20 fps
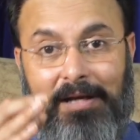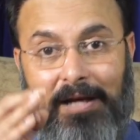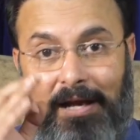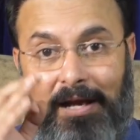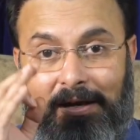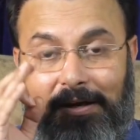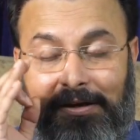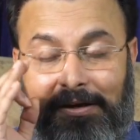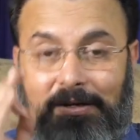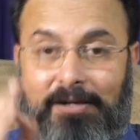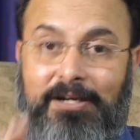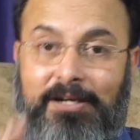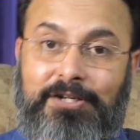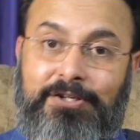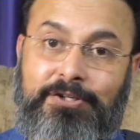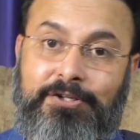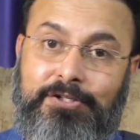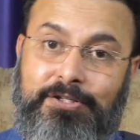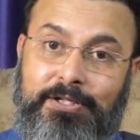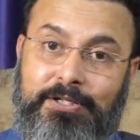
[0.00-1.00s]
and
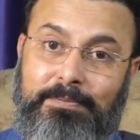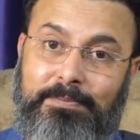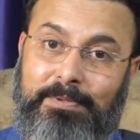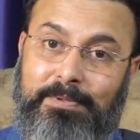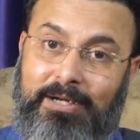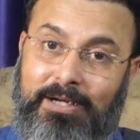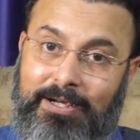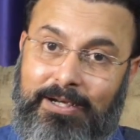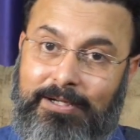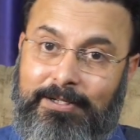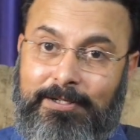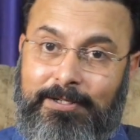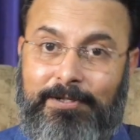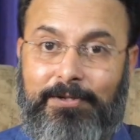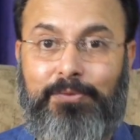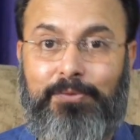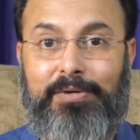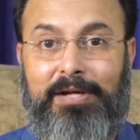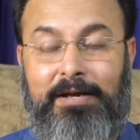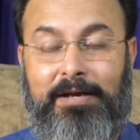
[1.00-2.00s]
relationship
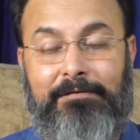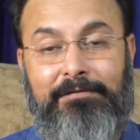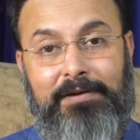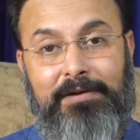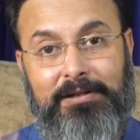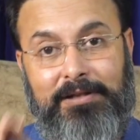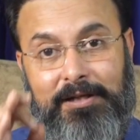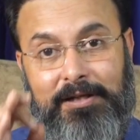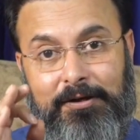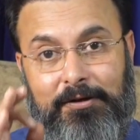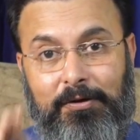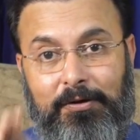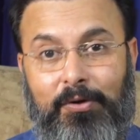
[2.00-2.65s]
related to everything,